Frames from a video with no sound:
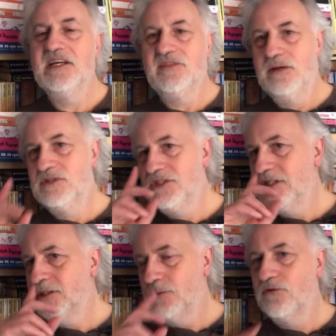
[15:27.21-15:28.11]
There was
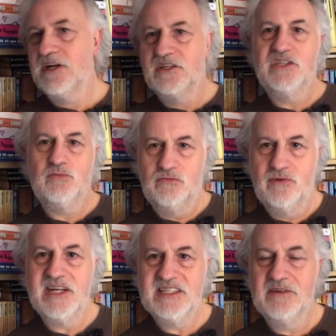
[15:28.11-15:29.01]
just the writers who were
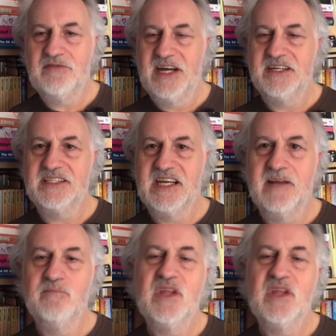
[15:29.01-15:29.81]
writing fantasy.